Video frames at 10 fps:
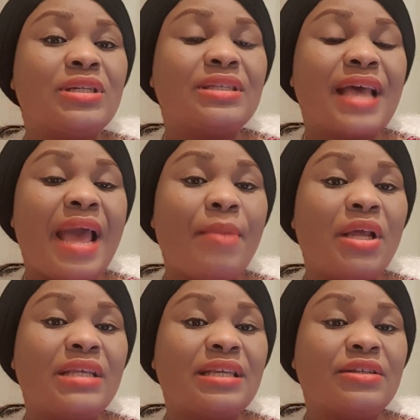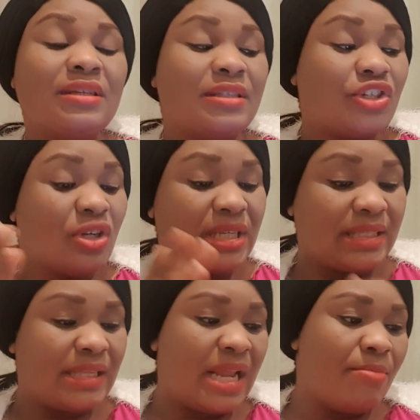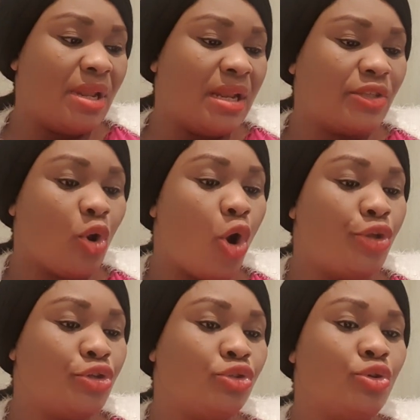time allocated to this station is 10 minutes. All you do,